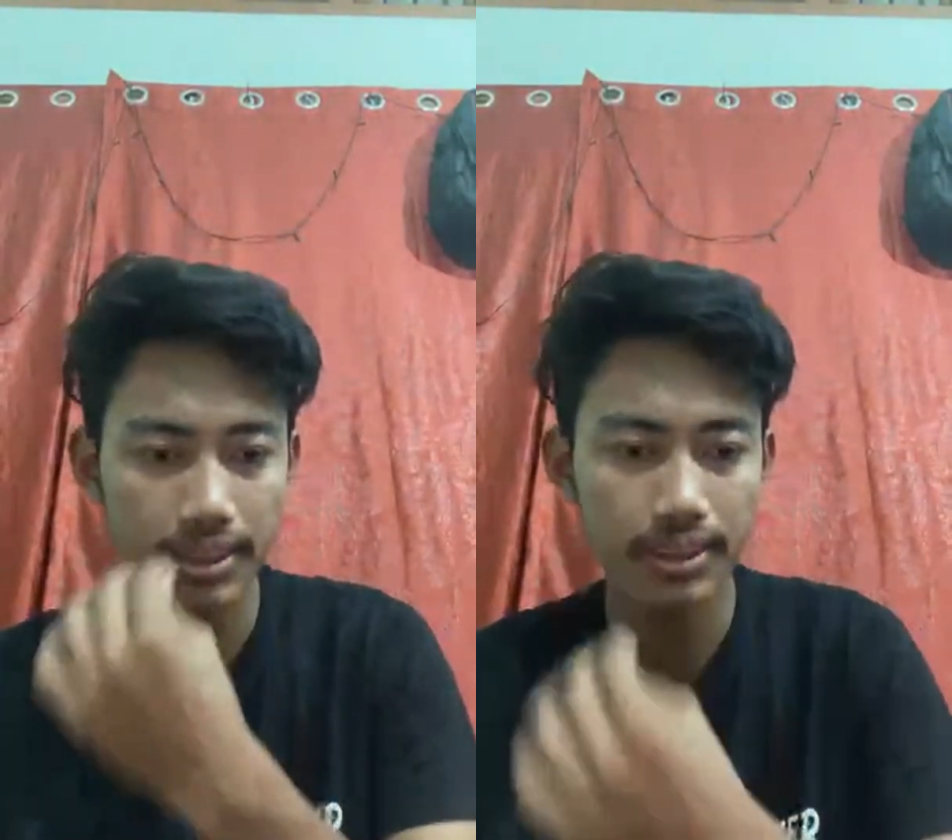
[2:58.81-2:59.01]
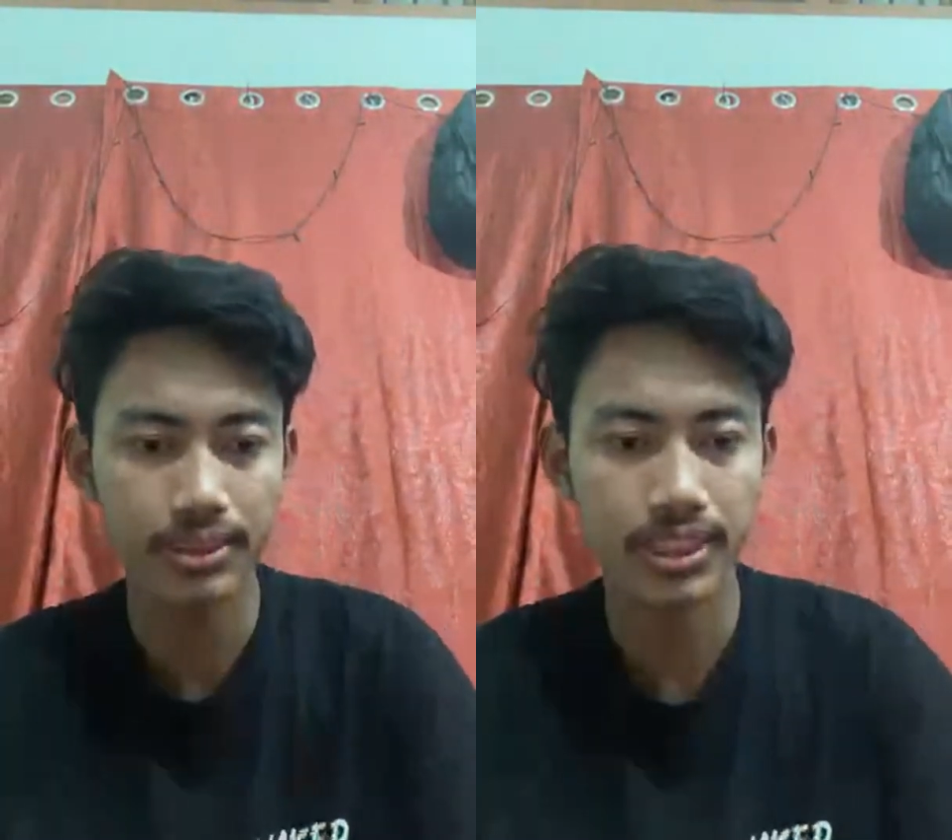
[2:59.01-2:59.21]

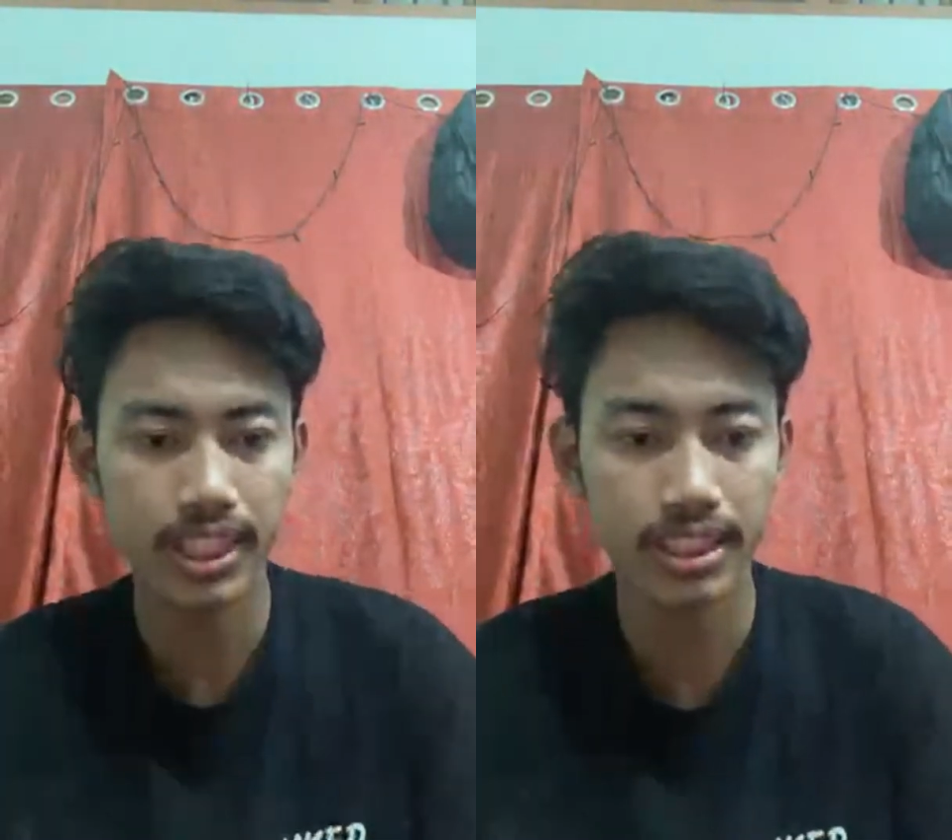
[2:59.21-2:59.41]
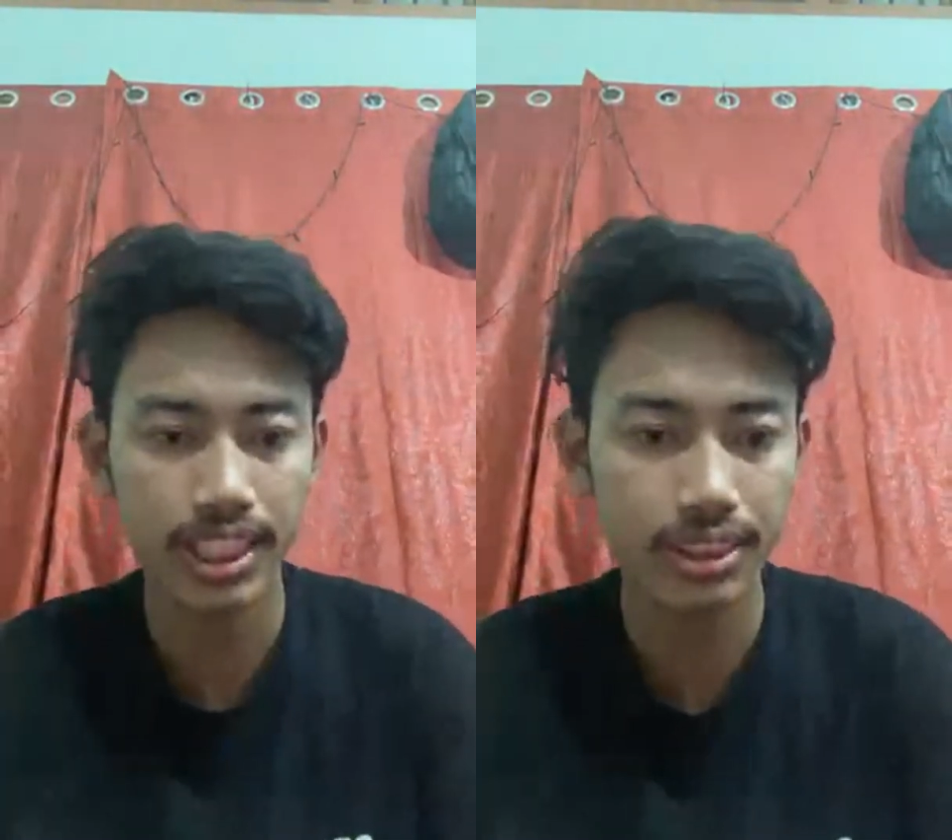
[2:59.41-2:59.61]
Okay,
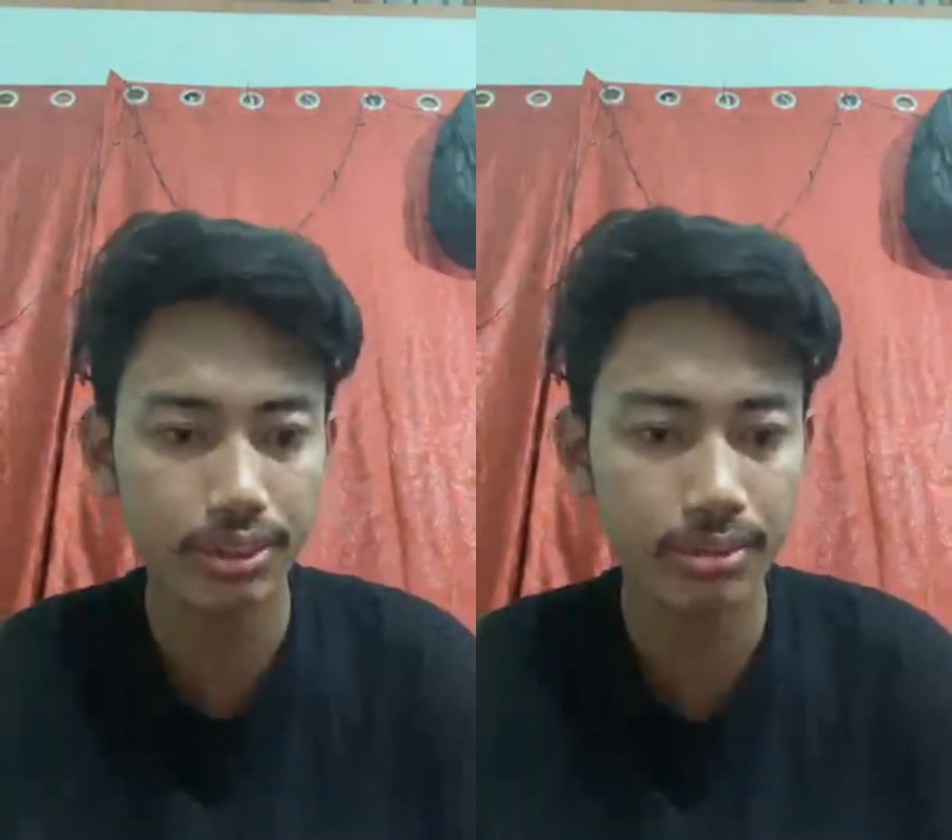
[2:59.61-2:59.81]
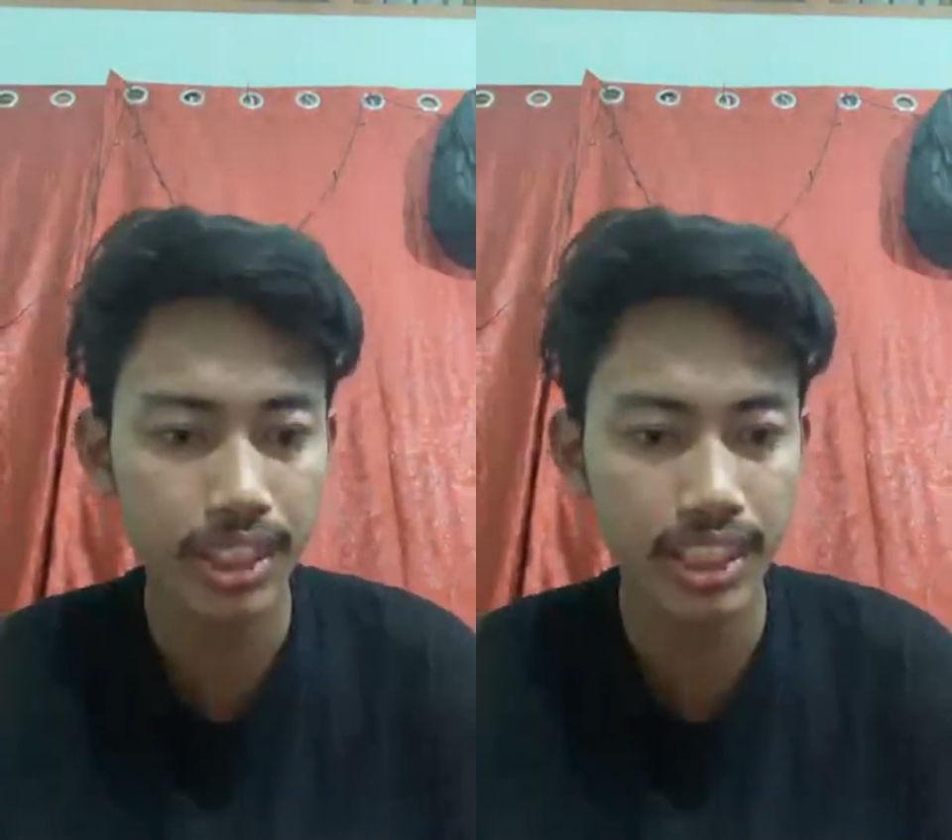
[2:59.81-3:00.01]
thank you,
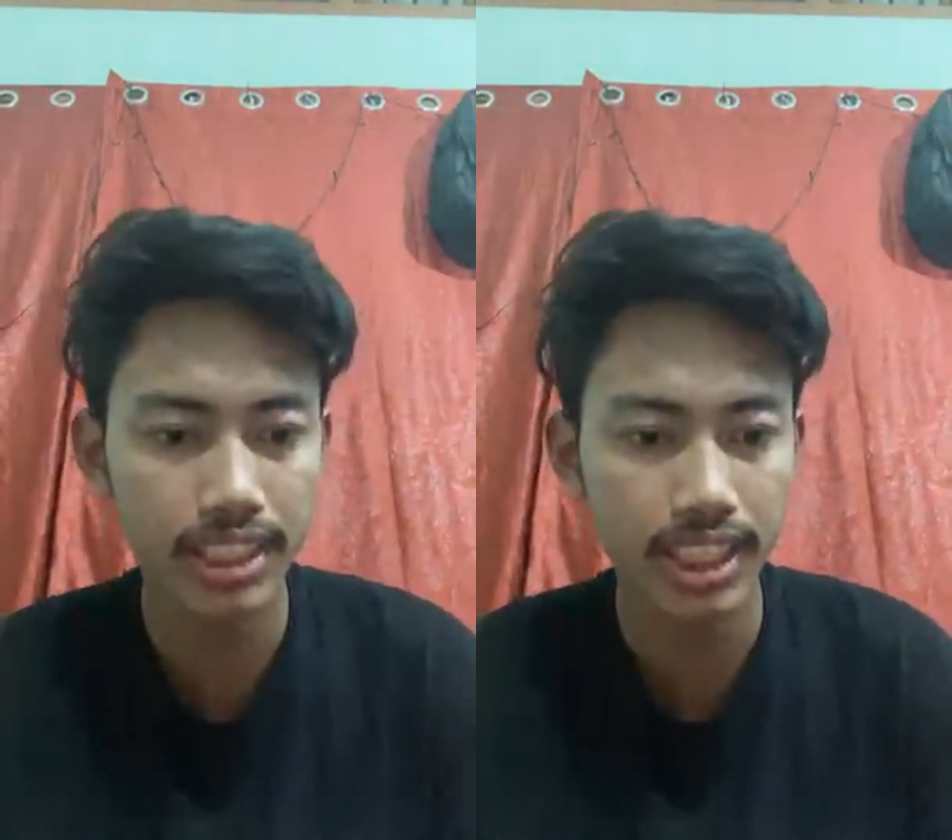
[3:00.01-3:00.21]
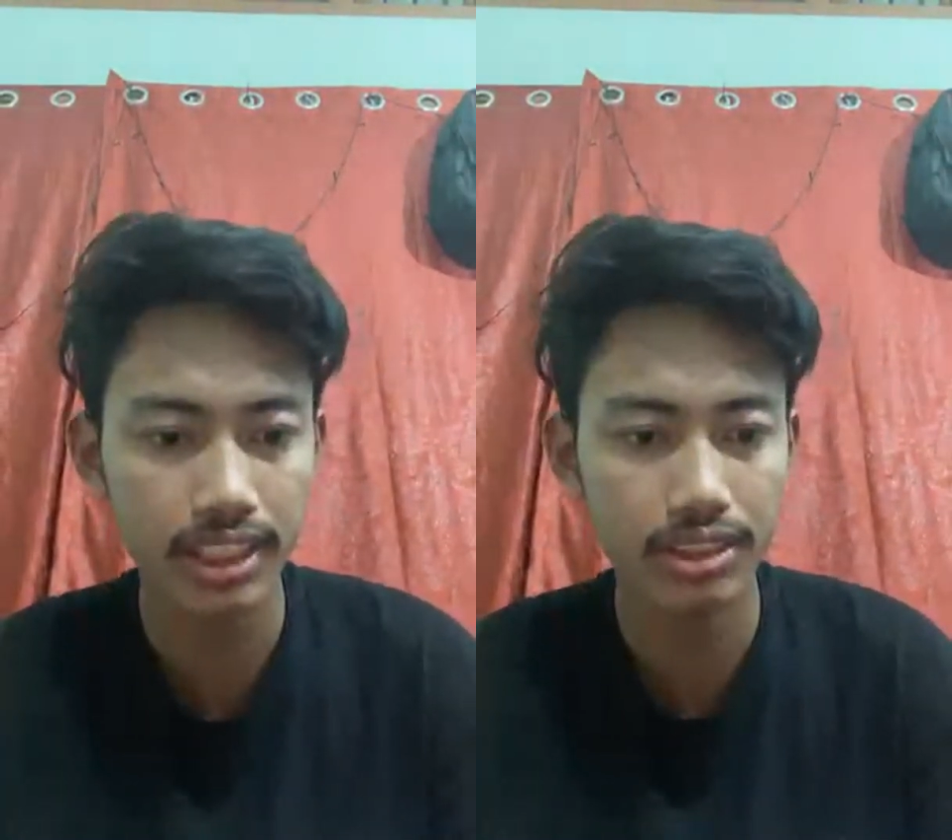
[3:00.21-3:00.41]
bhai.
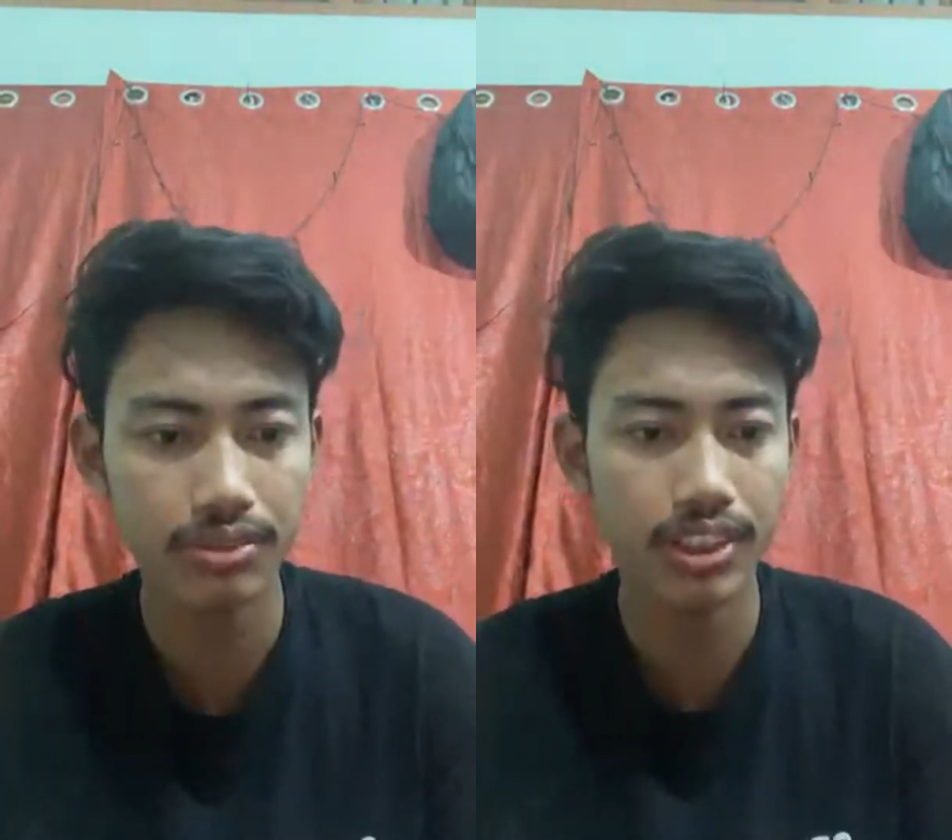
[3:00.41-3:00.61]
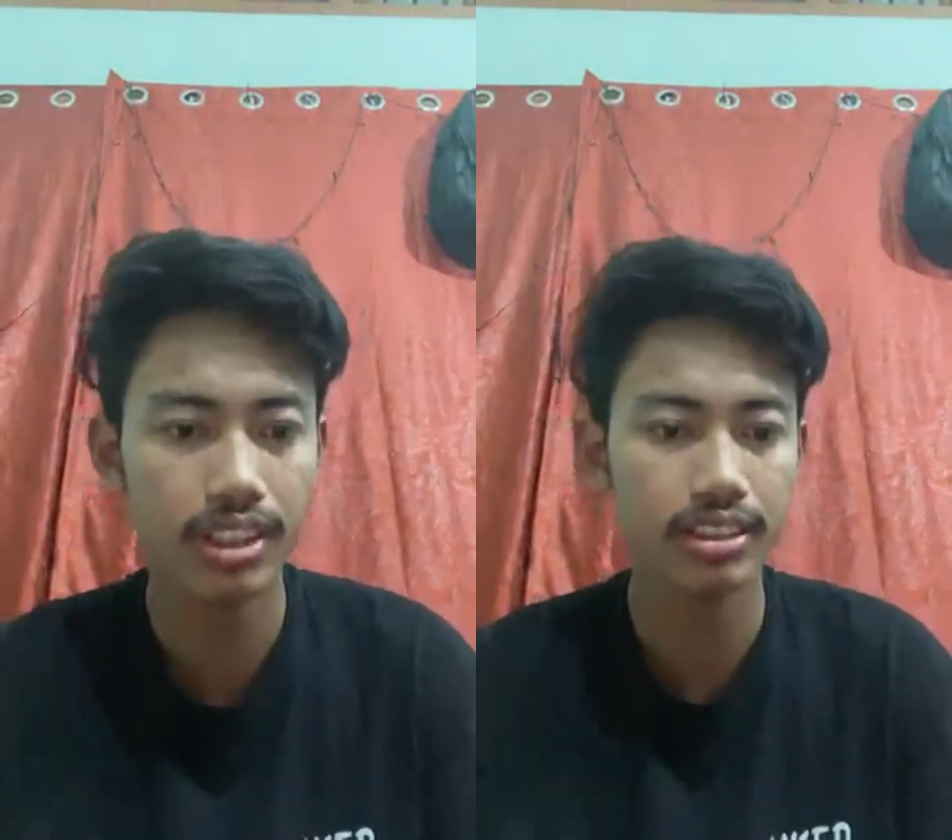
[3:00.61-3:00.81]
Thank you,
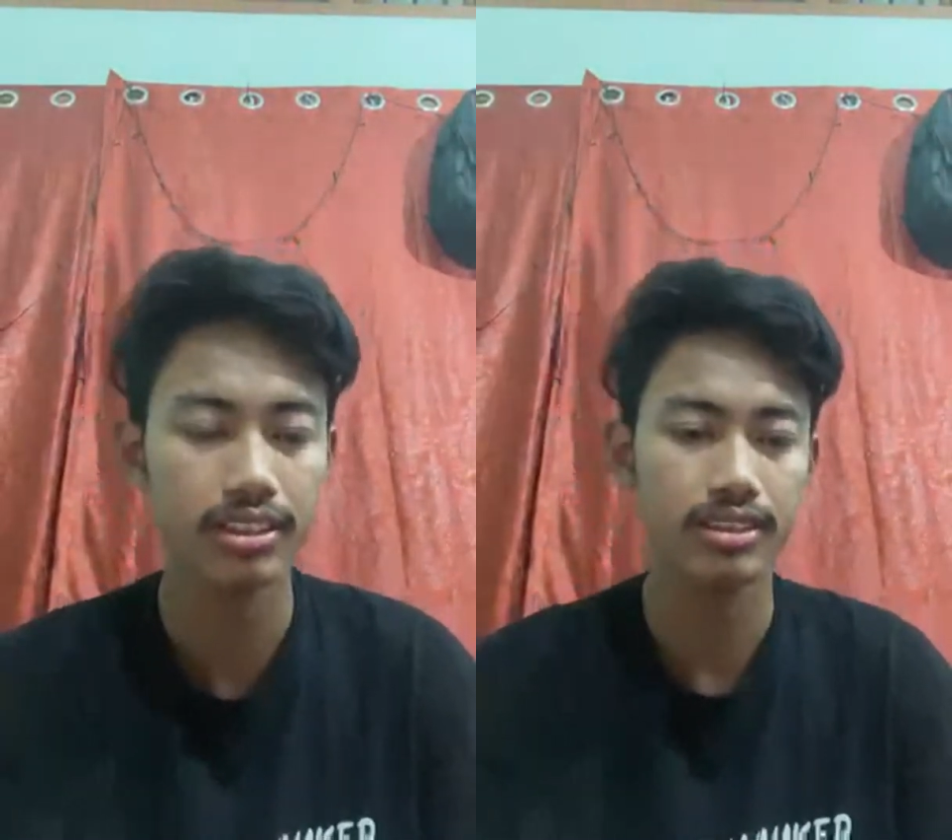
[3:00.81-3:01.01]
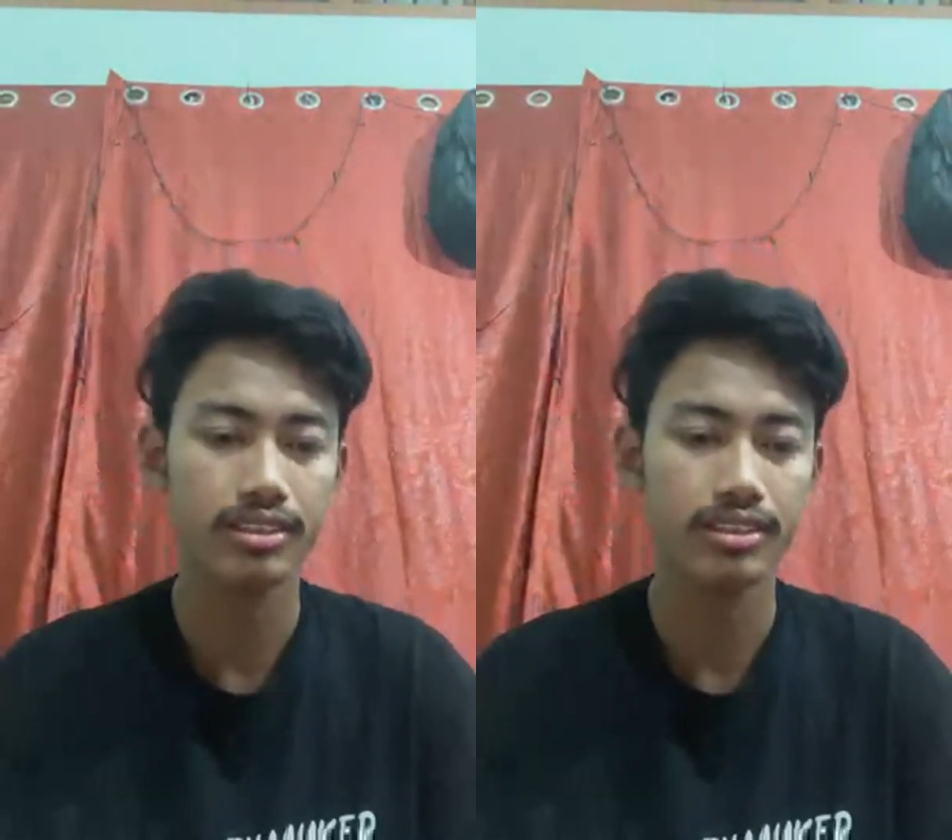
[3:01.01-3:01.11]
Mohan.